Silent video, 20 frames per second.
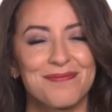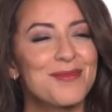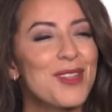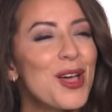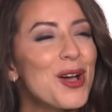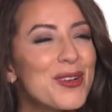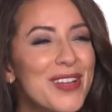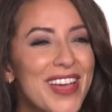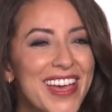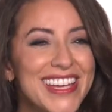
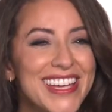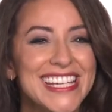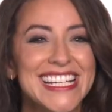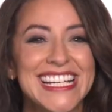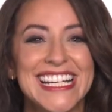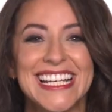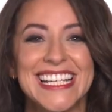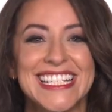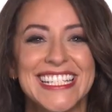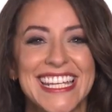Okay,
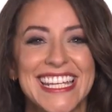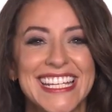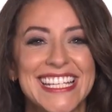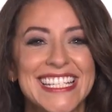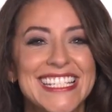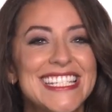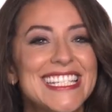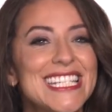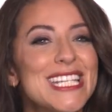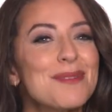take a
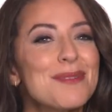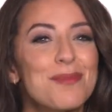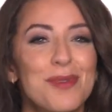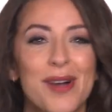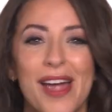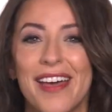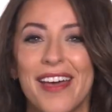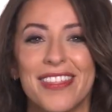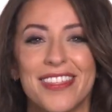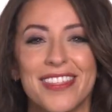deep
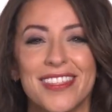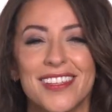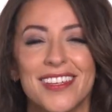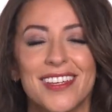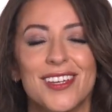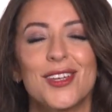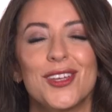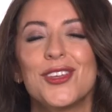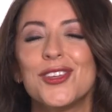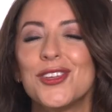breath.
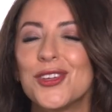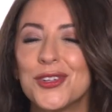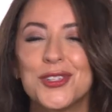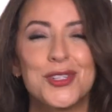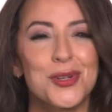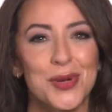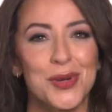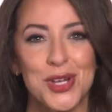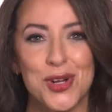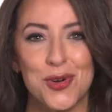You're
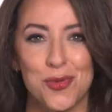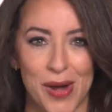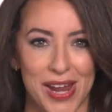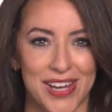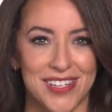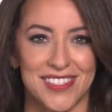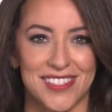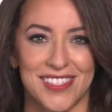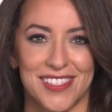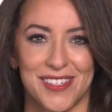doing
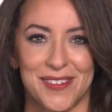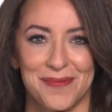great.